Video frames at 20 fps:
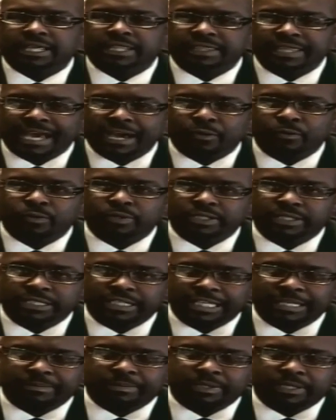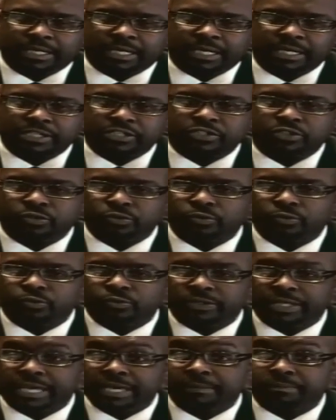that will enable us
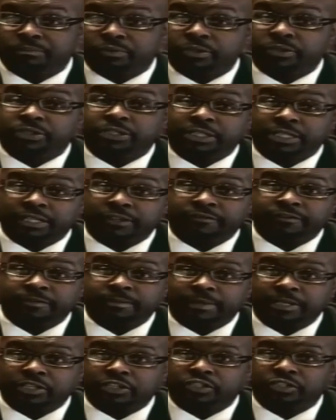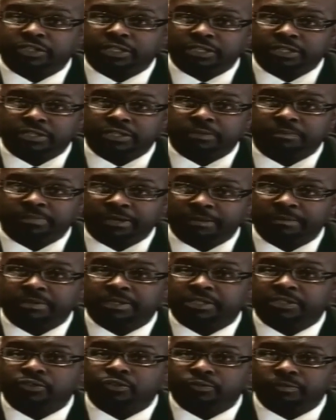to then put the information into the
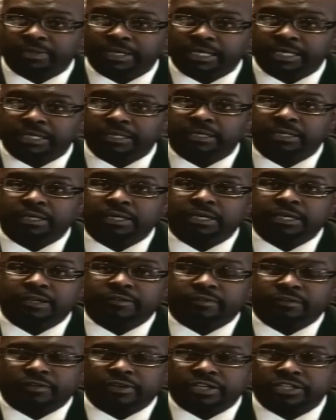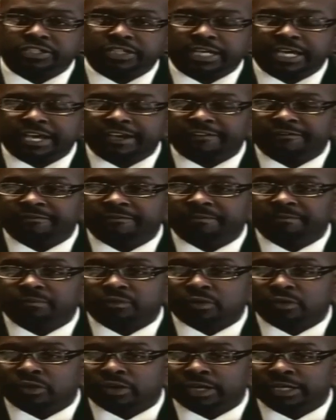public domain for us to have
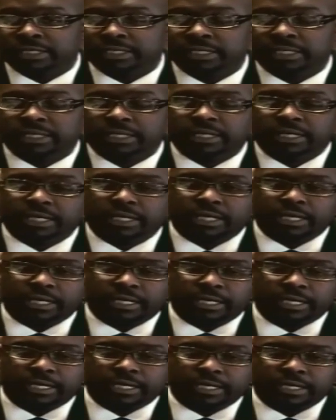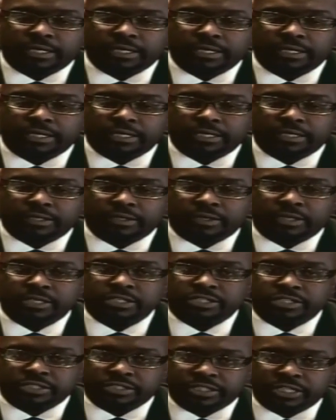broad uh, uh, uh
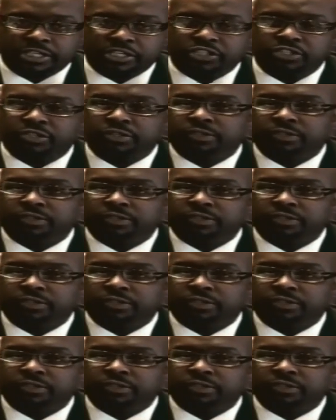consultation